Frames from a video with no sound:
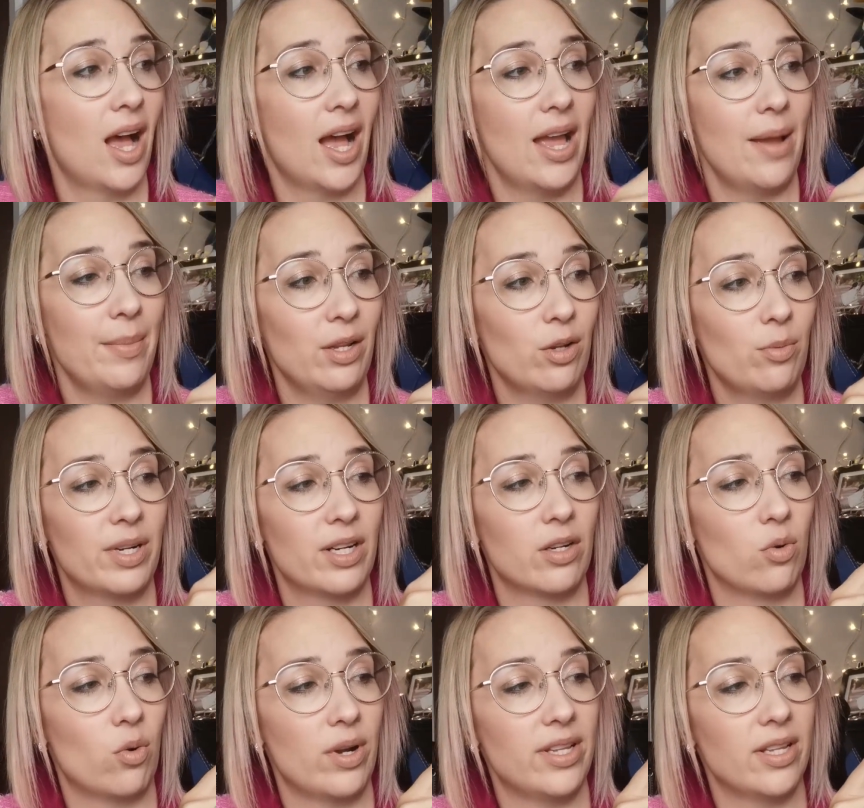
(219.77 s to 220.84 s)
I am a little bit
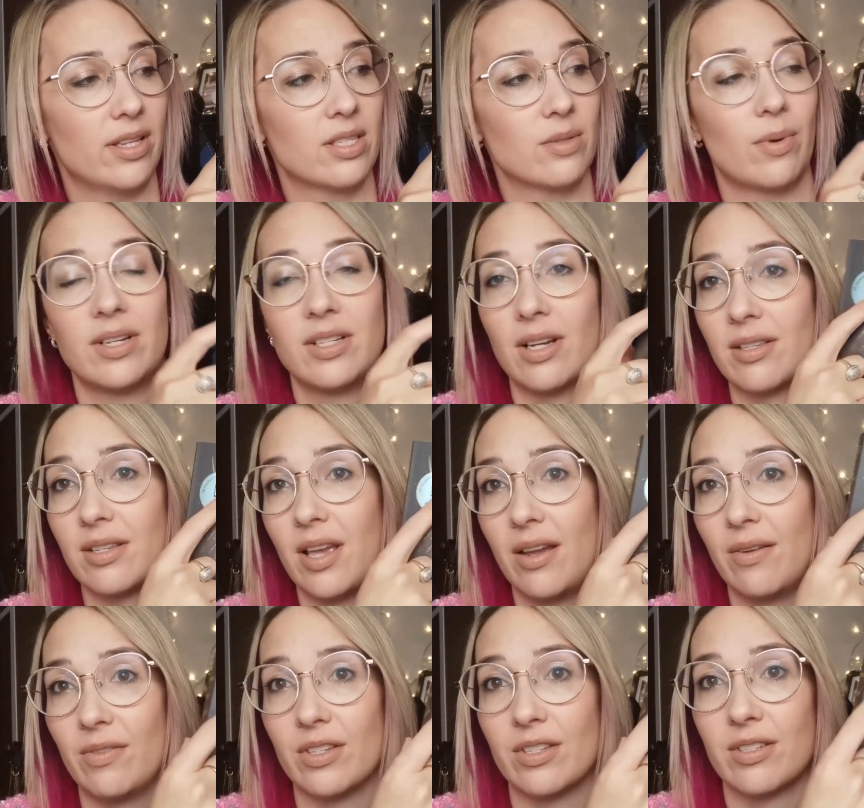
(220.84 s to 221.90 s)
annoyed that this one does
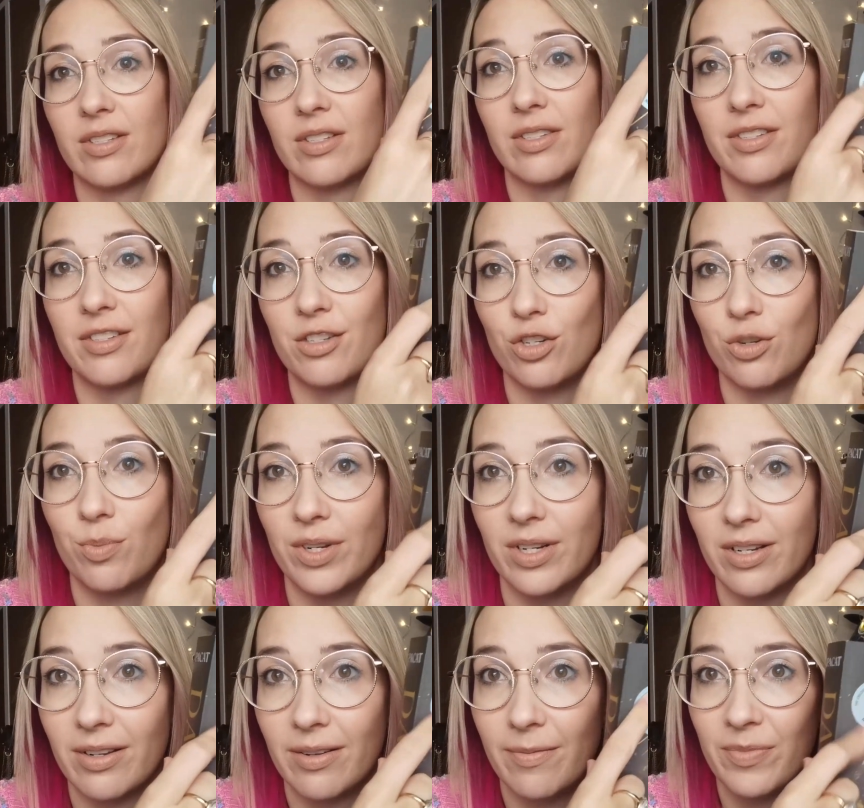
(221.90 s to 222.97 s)
have this
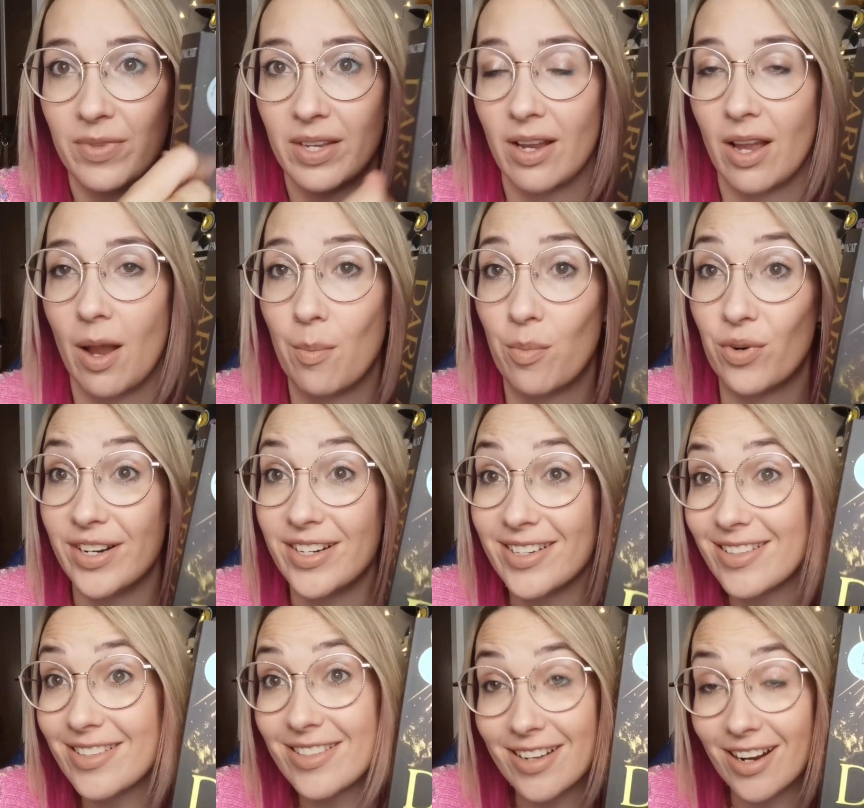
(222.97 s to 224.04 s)
stupid
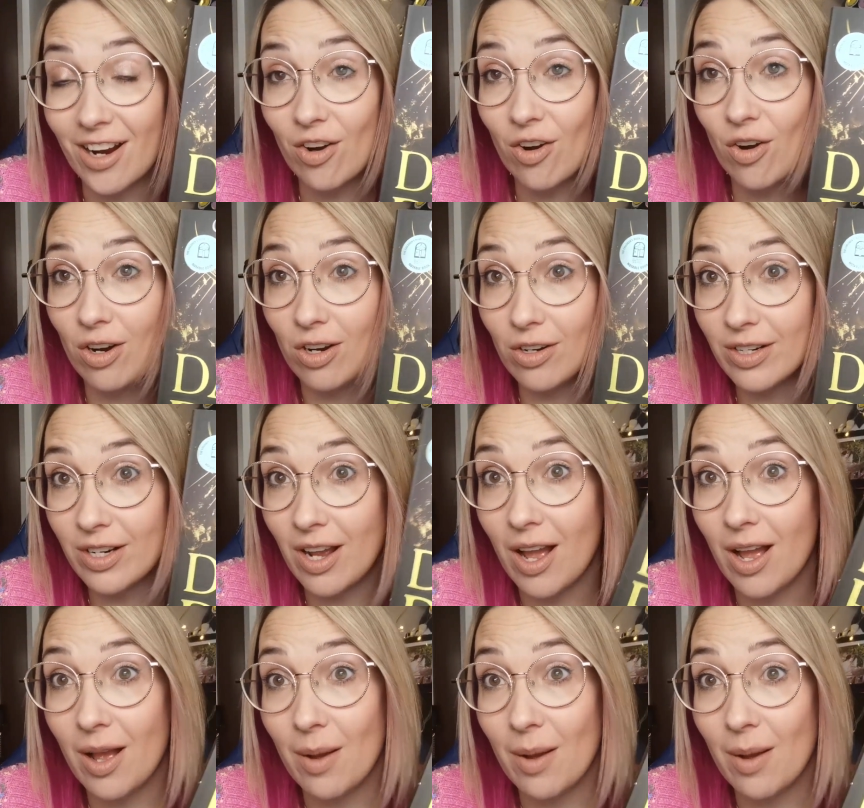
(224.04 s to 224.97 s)
printed sticker on.